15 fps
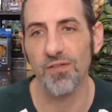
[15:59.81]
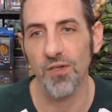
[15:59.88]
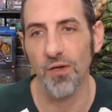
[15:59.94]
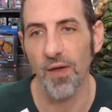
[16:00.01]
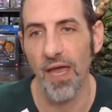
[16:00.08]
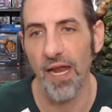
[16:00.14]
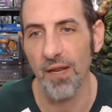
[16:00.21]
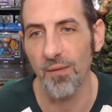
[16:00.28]

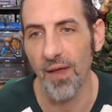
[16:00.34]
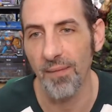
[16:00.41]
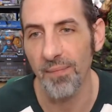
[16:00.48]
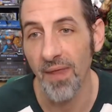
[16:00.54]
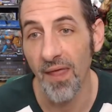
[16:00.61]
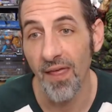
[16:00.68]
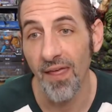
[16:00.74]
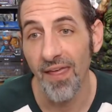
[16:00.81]
So anyway,
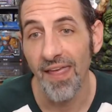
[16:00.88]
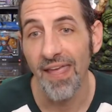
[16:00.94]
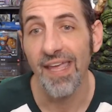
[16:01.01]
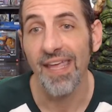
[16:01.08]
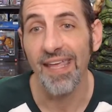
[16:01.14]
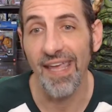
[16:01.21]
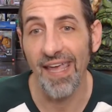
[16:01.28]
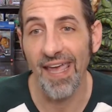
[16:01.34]

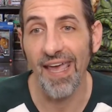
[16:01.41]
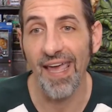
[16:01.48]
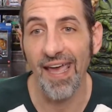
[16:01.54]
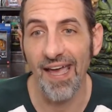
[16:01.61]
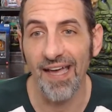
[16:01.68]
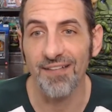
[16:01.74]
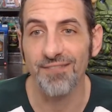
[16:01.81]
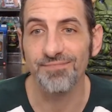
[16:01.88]

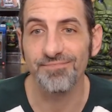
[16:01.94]
yeah.